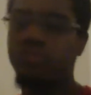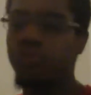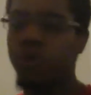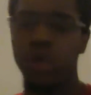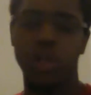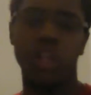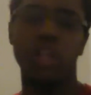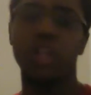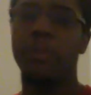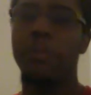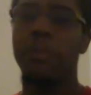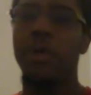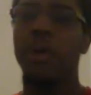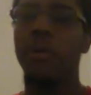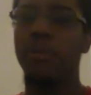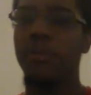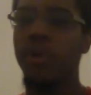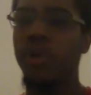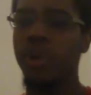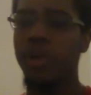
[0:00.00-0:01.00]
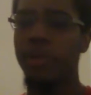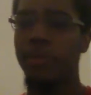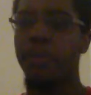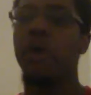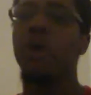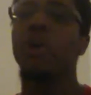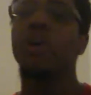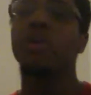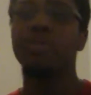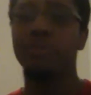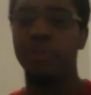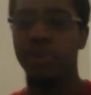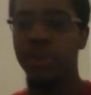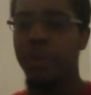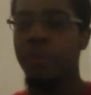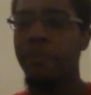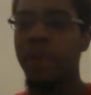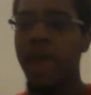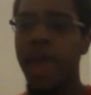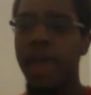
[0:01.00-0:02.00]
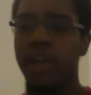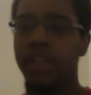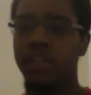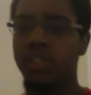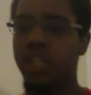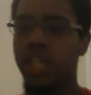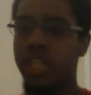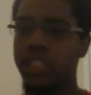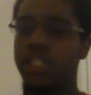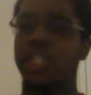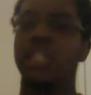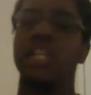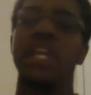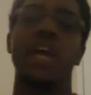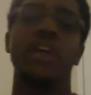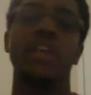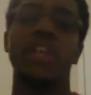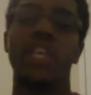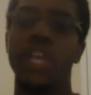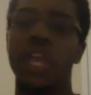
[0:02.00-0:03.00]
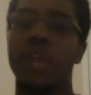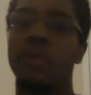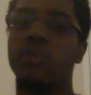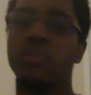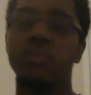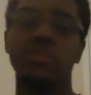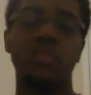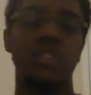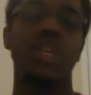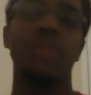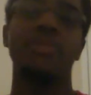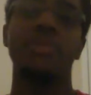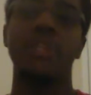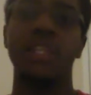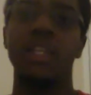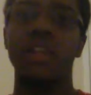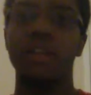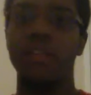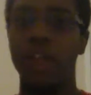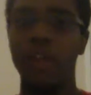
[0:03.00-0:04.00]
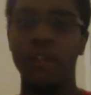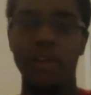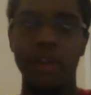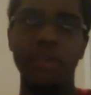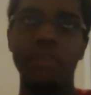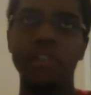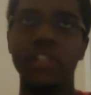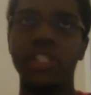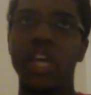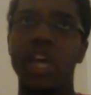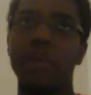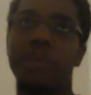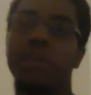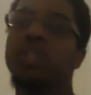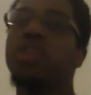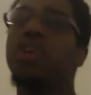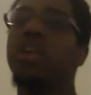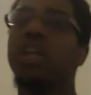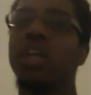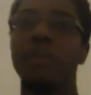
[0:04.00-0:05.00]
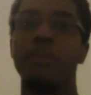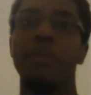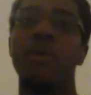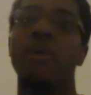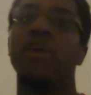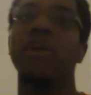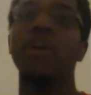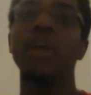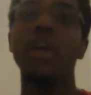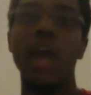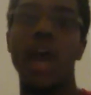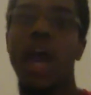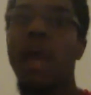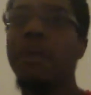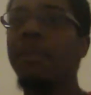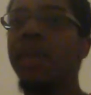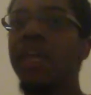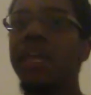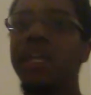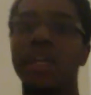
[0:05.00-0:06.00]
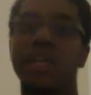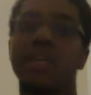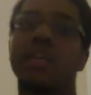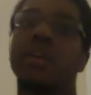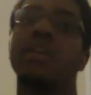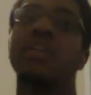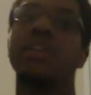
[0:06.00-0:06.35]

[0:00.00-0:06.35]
took it apart, broke it apart, put it back, tested it out again, something there. Every time I took it apart, I made it